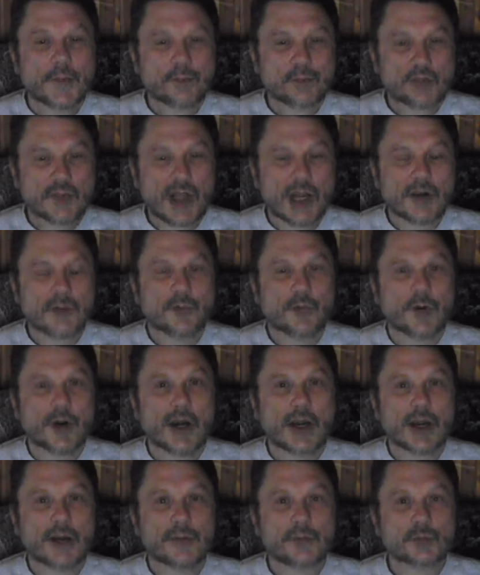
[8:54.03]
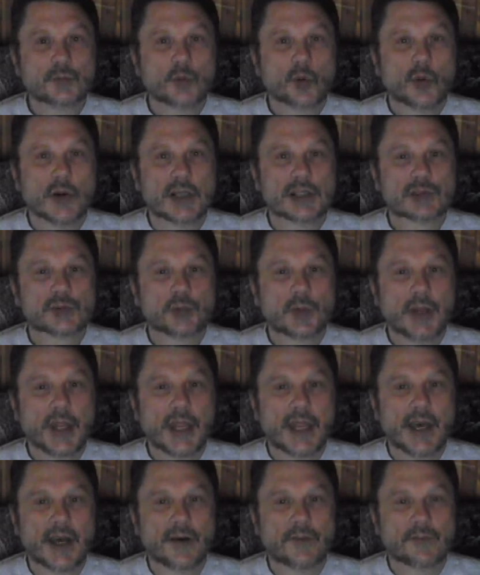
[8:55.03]
Therefore, once
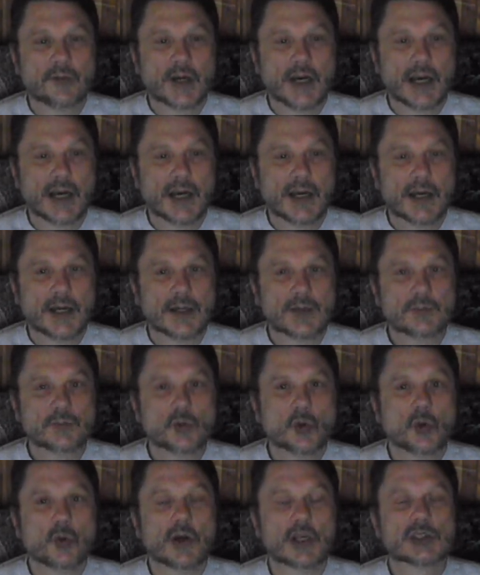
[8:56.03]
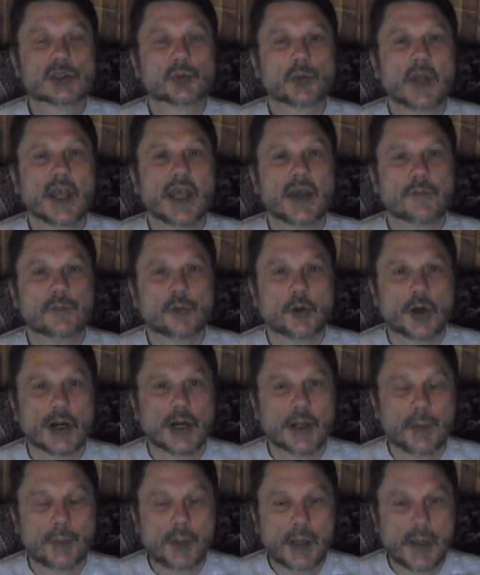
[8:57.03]
we have
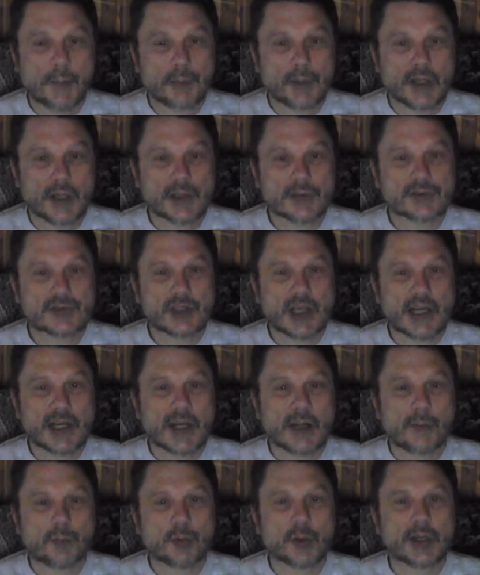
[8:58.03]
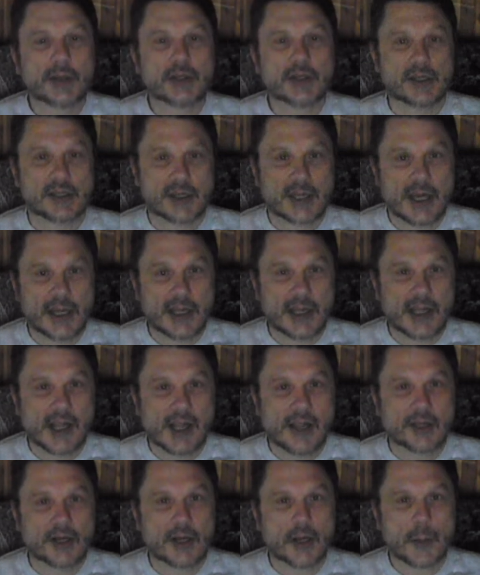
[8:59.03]
40 people signed up with the $10
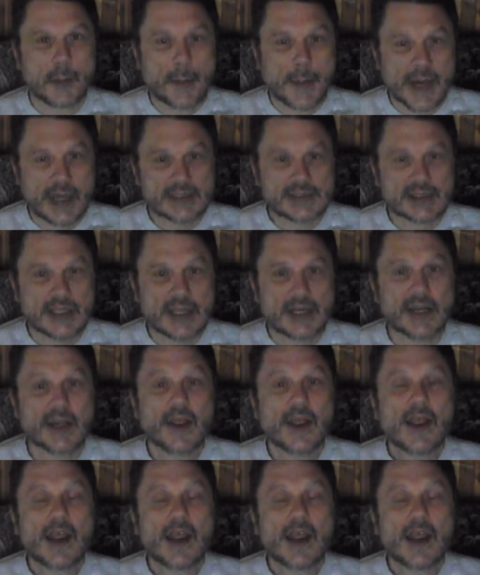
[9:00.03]
deposit,